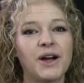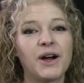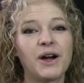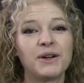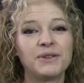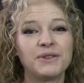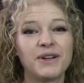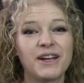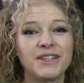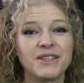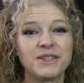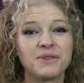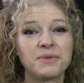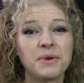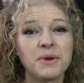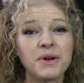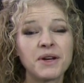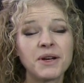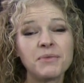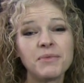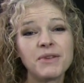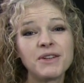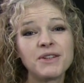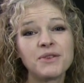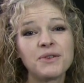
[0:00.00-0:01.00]
Alright, so what we're
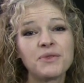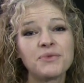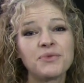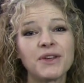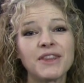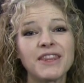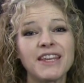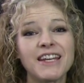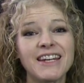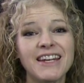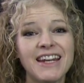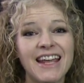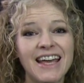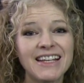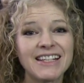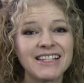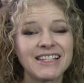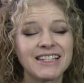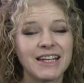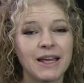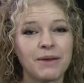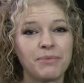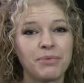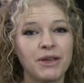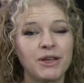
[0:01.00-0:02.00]
going to be doing for the
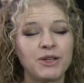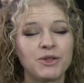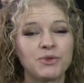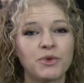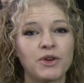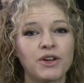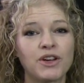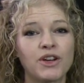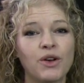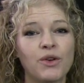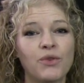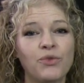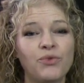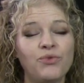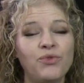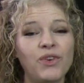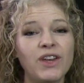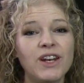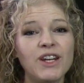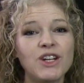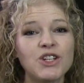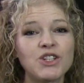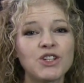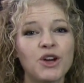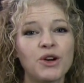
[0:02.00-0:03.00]
next step is we're going to
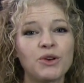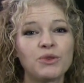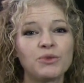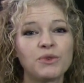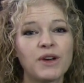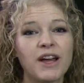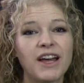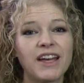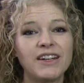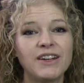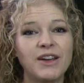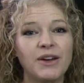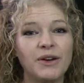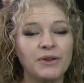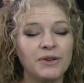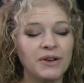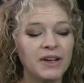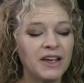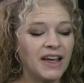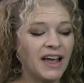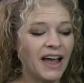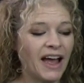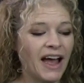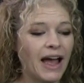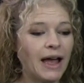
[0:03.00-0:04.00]
finish our rhino.
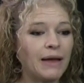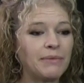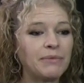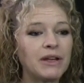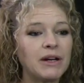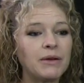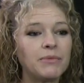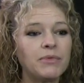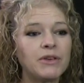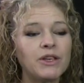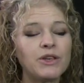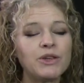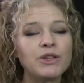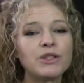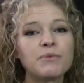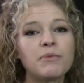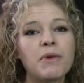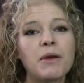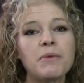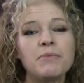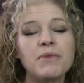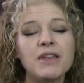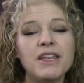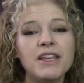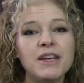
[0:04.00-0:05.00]
I'm going to be using
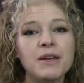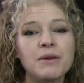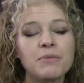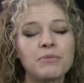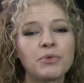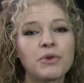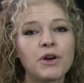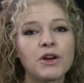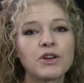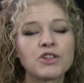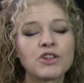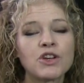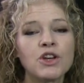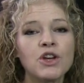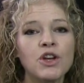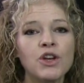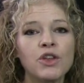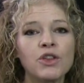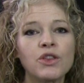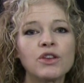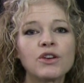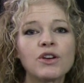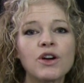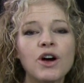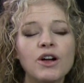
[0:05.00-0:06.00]
my medium brush.
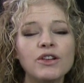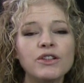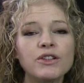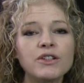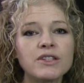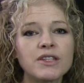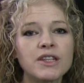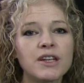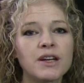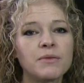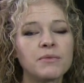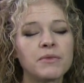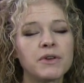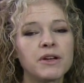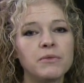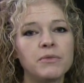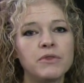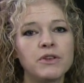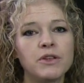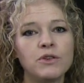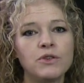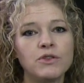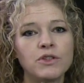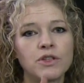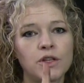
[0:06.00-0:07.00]
The colors that I'm going to
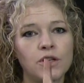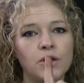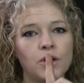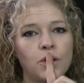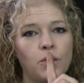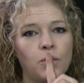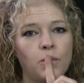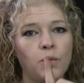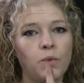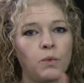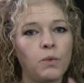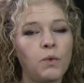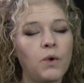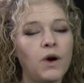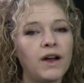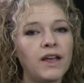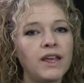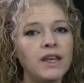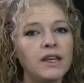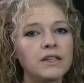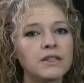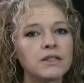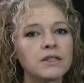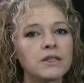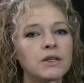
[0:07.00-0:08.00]
be using are
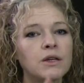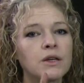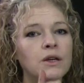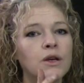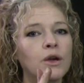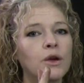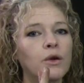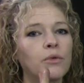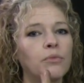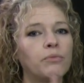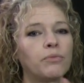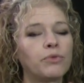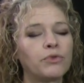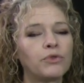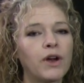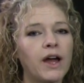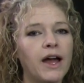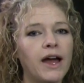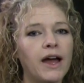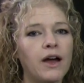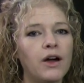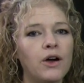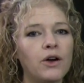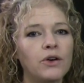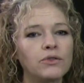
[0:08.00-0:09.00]
white,
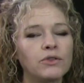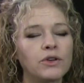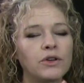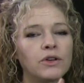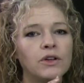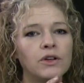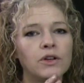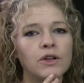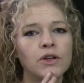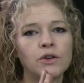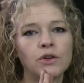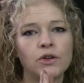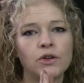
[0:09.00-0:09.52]
brown,